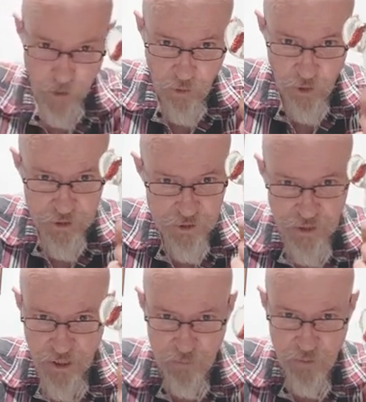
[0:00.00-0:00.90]
Guys,
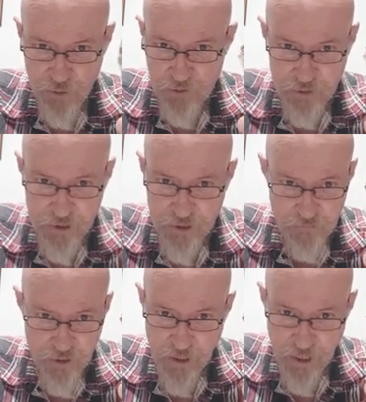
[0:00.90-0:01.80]
jump onto these
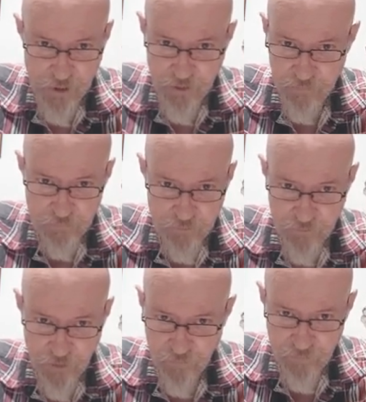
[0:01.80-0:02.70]
if you can,
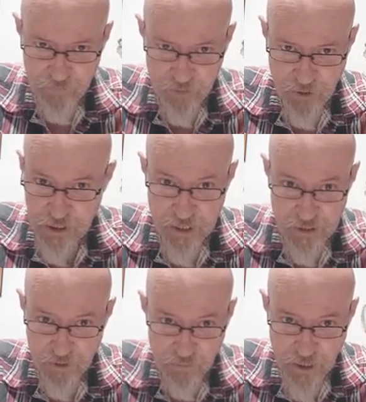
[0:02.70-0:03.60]
if Trace
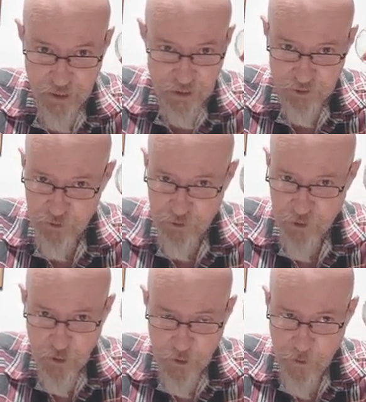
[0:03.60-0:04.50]
hasn't run out
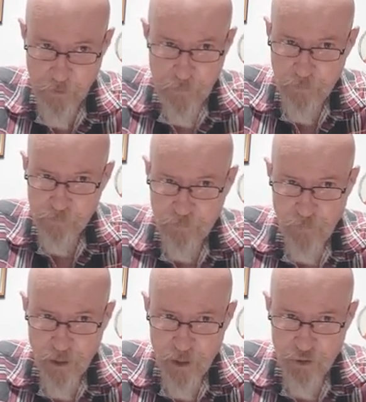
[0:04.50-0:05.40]
soon.
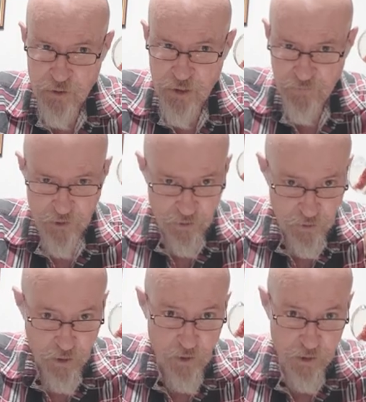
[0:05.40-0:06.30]
Because if you
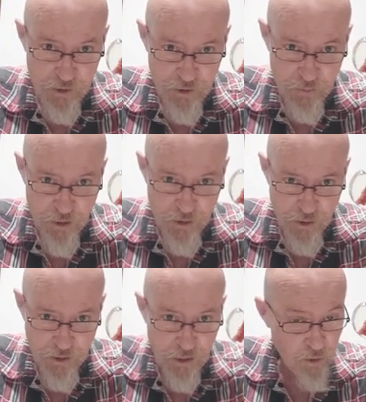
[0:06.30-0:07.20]
do like your sweet
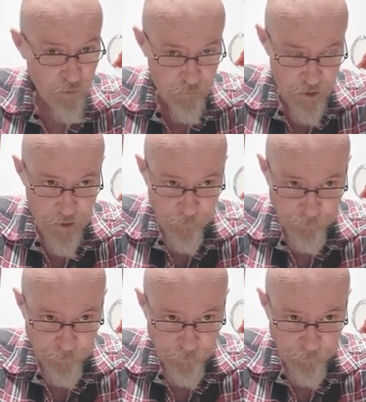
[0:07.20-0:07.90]
and heat like me,